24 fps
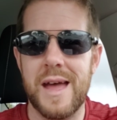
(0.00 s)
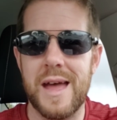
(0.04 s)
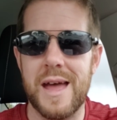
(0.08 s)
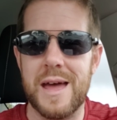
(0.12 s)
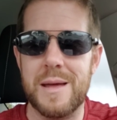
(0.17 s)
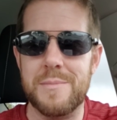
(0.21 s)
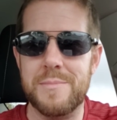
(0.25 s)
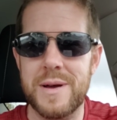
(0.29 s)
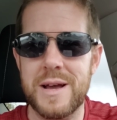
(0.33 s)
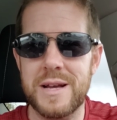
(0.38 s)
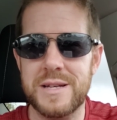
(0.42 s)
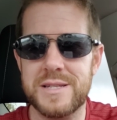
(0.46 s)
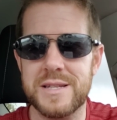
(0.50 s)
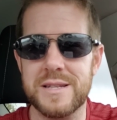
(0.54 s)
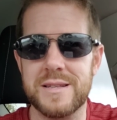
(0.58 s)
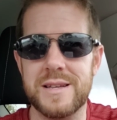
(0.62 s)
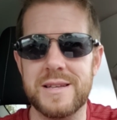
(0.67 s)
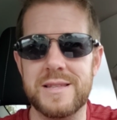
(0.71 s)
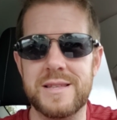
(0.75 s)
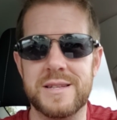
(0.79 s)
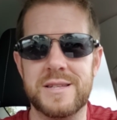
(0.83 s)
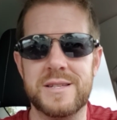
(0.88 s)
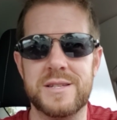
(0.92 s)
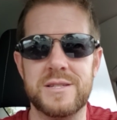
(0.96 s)
And
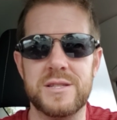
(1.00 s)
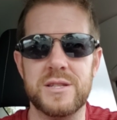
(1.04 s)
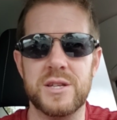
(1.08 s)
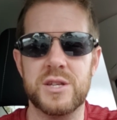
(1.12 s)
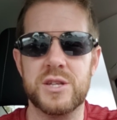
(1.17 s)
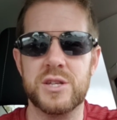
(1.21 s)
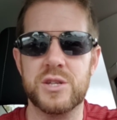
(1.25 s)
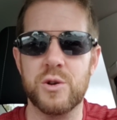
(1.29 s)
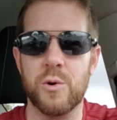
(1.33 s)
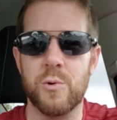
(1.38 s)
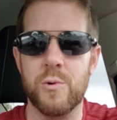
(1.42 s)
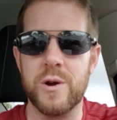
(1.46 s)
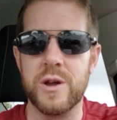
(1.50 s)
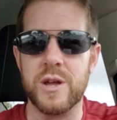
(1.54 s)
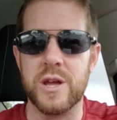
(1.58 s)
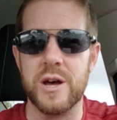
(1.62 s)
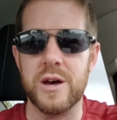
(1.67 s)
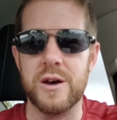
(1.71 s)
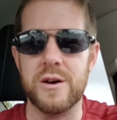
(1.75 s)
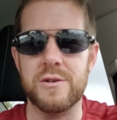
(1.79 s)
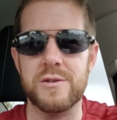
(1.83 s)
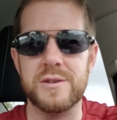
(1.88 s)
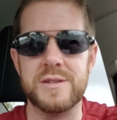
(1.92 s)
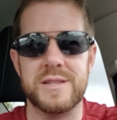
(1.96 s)
basically, this story
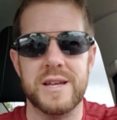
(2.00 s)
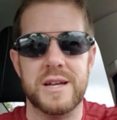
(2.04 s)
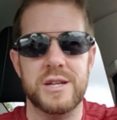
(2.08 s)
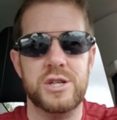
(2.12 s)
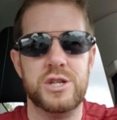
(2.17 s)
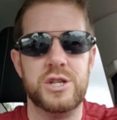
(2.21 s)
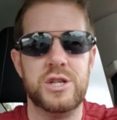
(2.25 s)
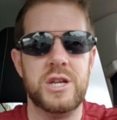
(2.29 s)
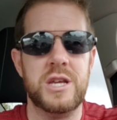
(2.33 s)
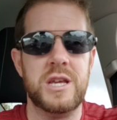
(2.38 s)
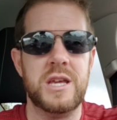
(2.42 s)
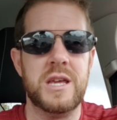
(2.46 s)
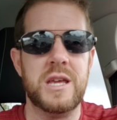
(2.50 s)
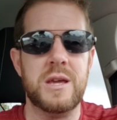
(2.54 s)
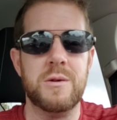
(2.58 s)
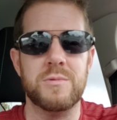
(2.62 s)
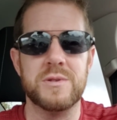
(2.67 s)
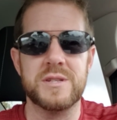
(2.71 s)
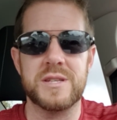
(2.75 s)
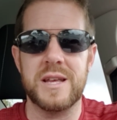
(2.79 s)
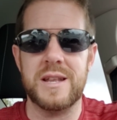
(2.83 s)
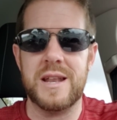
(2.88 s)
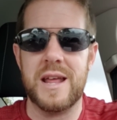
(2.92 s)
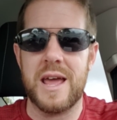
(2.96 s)
goes that she
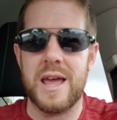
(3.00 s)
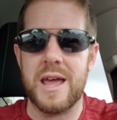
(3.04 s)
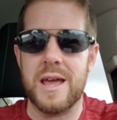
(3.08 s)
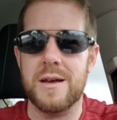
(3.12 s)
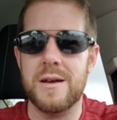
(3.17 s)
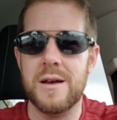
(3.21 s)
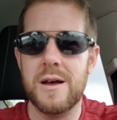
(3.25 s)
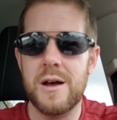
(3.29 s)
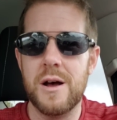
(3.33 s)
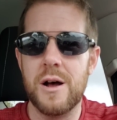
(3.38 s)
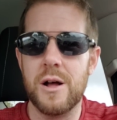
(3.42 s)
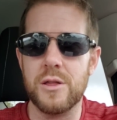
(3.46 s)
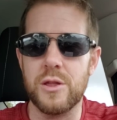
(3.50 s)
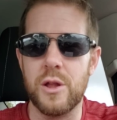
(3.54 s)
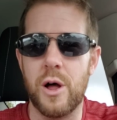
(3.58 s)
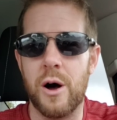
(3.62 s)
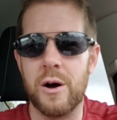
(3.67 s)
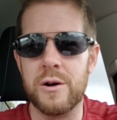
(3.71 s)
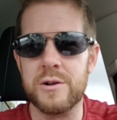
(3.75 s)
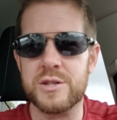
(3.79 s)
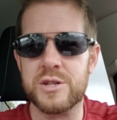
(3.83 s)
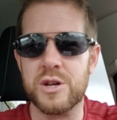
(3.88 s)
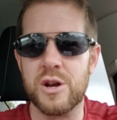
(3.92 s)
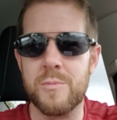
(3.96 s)
was in a
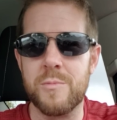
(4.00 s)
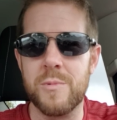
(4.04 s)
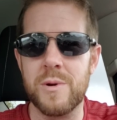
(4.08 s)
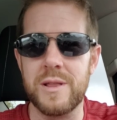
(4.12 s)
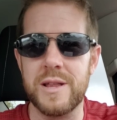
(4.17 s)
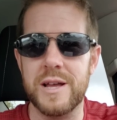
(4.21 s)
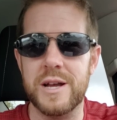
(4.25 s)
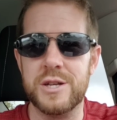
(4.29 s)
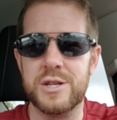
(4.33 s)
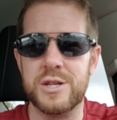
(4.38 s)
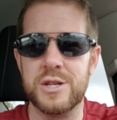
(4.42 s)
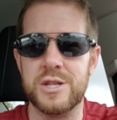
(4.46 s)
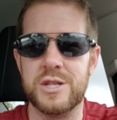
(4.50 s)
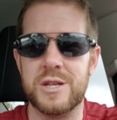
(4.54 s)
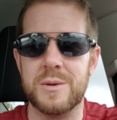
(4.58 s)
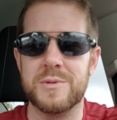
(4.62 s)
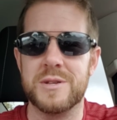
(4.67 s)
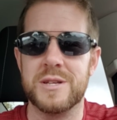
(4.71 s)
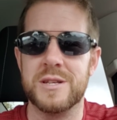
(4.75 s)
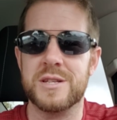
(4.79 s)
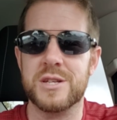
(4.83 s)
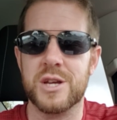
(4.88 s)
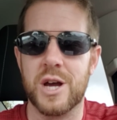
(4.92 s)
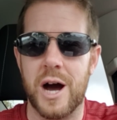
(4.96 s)
long-term relationship
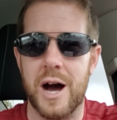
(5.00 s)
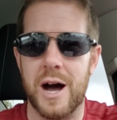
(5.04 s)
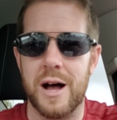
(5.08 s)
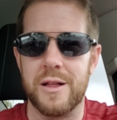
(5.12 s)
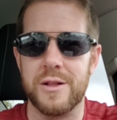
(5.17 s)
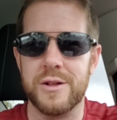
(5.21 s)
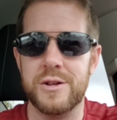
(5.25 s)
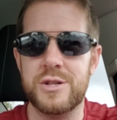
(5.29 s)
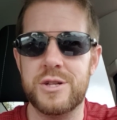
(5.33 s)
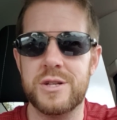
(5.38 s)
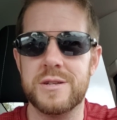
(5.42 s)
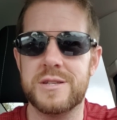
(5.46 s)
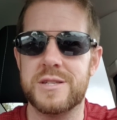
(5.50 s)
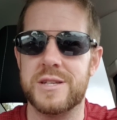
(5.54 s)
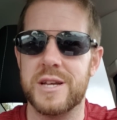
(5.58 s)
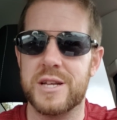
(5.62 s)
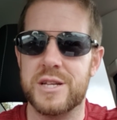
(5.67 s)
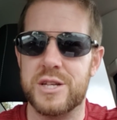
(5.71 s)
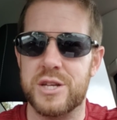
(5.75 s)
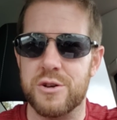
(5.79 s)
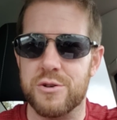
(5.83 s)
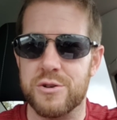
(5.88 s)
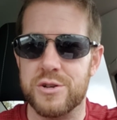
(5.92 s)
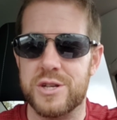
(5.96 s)
since college,
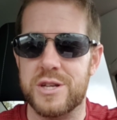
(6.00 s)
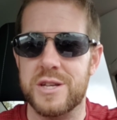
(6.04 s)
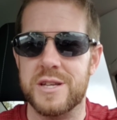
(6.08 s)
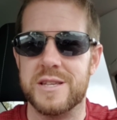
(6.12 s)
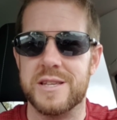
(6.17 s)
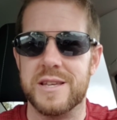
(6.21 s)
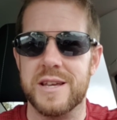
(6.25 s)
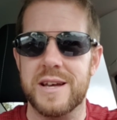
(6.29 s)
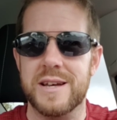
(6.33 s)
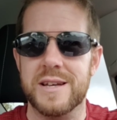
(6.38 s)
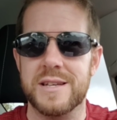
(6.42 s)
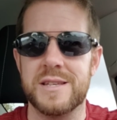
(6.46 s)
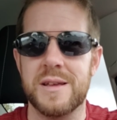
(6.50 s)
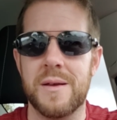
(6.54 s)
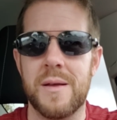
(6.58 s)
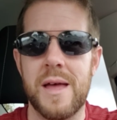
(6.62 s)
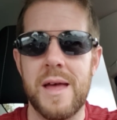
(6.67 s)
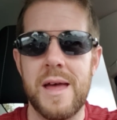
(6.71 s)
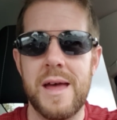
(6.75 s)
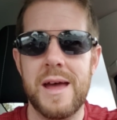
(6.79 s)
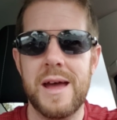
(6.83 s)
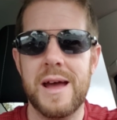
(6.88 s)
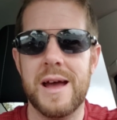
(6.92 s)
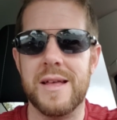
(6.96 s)
6 years, she says.
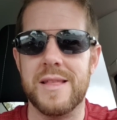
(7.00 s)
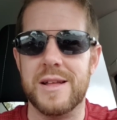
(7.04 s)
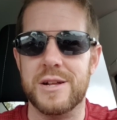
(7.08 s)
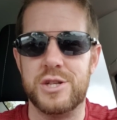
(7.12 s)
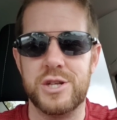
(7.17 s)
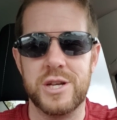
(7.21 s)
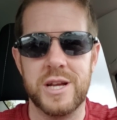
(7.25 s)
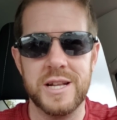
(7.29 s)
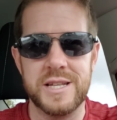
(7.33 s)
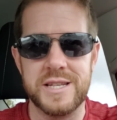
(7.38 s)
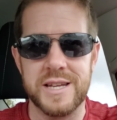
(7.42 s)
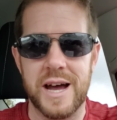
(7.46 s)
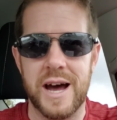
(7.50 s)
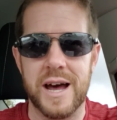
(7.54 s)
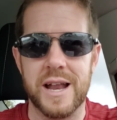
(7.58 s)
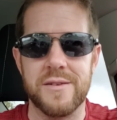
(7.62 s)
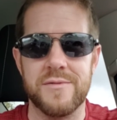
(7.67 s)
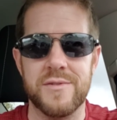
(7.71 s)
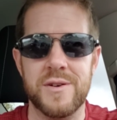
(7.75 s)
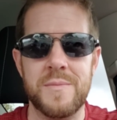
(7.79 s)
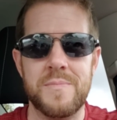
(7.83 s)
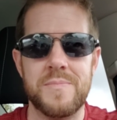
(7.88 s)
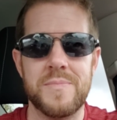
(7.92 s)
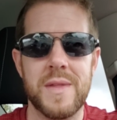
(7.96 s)
And then she gets out
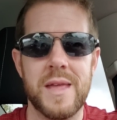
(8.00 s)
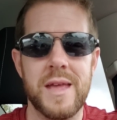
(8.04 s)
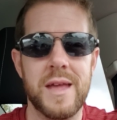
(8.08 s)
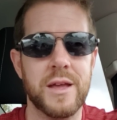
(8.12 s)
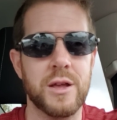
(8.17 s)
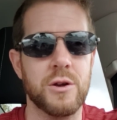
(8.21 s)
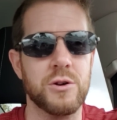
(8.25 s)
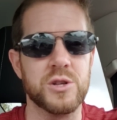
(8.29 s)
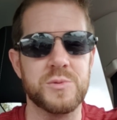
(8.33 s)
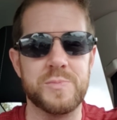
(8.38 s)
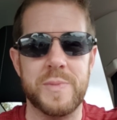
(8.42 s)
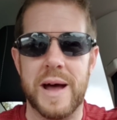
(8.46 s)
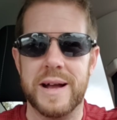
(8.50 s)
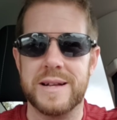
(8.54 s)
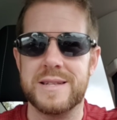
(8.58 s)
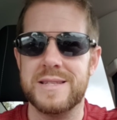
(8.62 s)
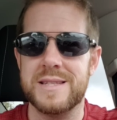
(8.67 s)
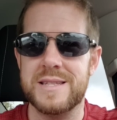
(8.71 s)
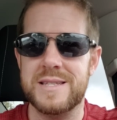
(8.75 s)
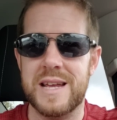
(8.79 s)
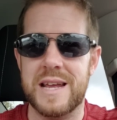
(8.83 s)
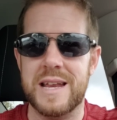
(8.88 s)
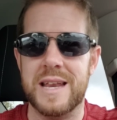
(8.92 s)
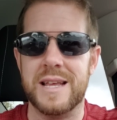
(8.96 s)
of it, goes back to
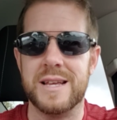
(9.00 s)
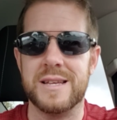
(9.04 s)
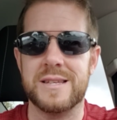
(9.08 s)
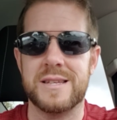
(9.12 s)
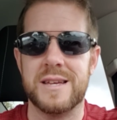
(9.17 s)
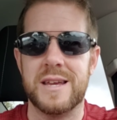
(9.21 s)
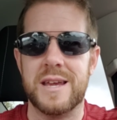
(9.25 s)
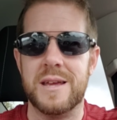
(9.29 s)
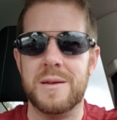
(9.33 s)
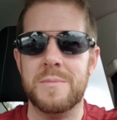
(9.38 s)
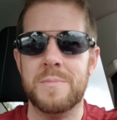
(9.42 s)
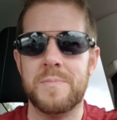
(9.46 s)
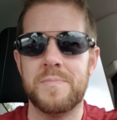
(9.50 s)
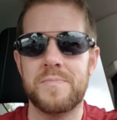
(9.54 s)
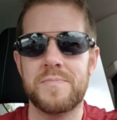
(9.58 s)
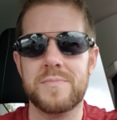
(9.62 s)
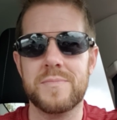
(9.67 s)
the dating scene.